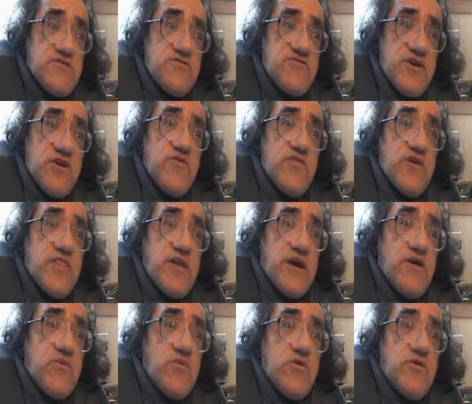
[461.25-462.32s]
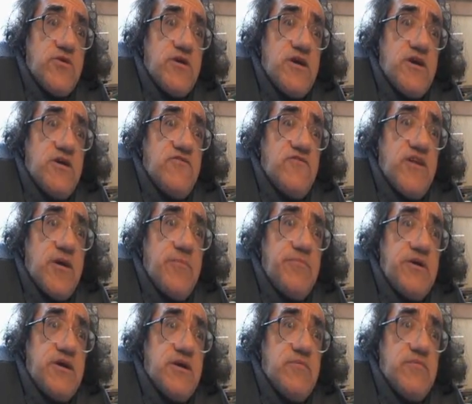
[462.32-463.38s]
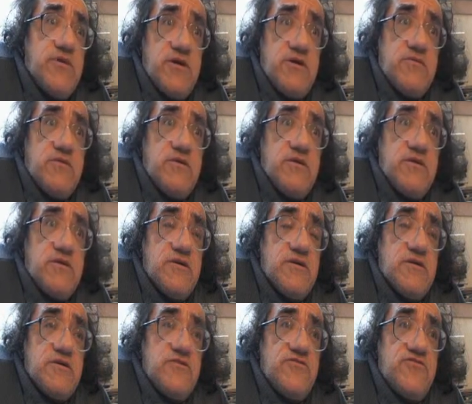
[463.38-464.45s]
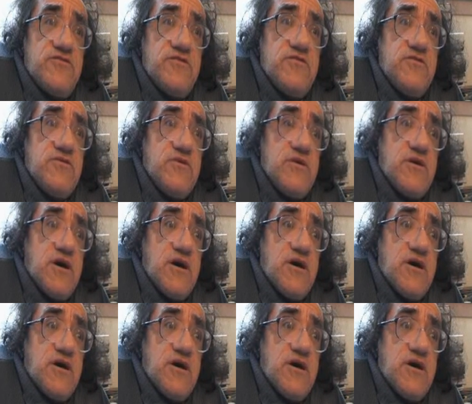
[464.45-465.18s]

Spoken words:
so that they would in fact be immune to